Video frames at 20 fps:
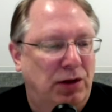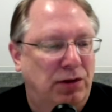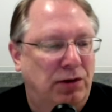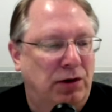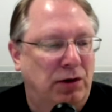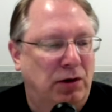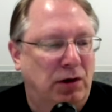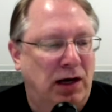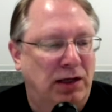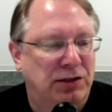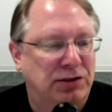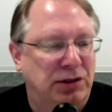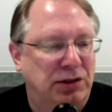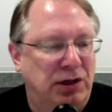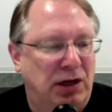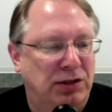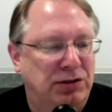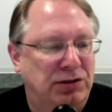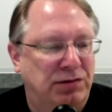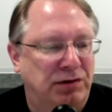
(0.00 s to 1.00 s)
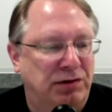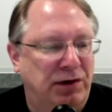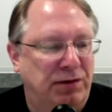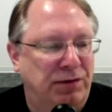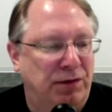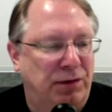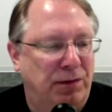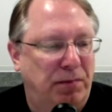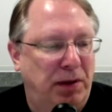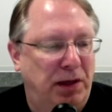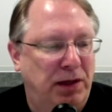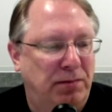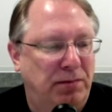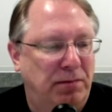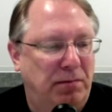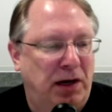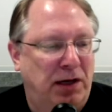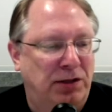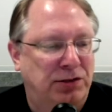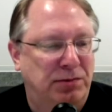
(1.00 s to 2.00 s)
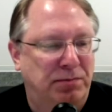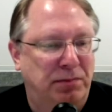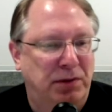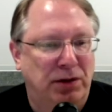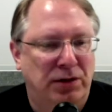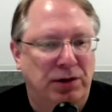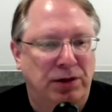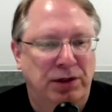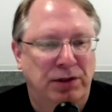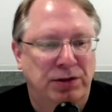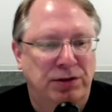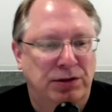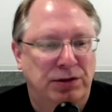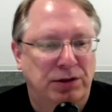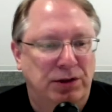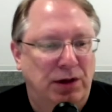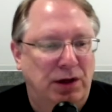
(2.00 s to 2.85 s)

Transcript: There are lots and lots of different possibilities.